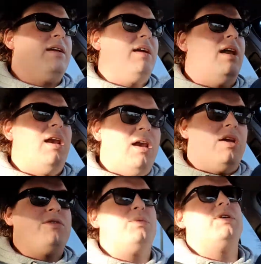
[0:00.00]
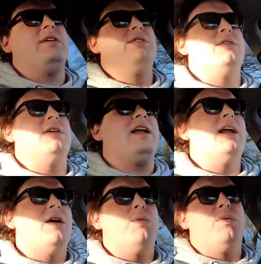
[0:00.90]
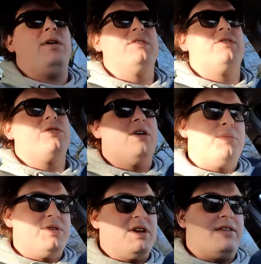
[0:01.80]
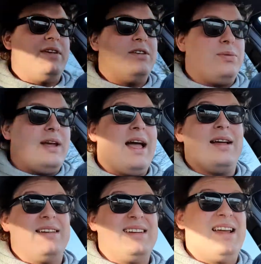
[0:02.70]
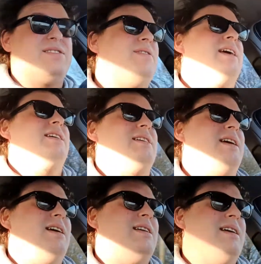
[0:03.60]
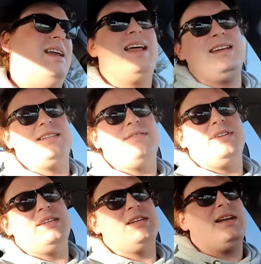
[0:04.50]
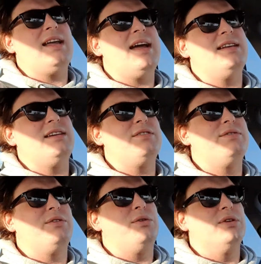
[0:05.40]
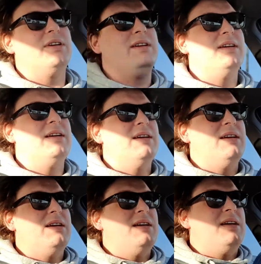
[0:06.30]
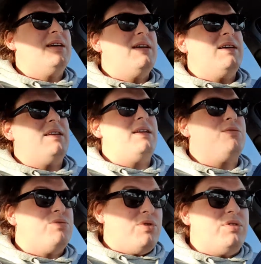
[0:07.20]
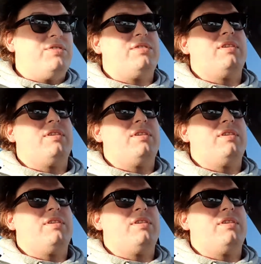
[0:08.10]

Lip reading: a lot of work done on it, and I want to try and preserve it as we can, because let's face it, a late 70s, early 80s Ford rust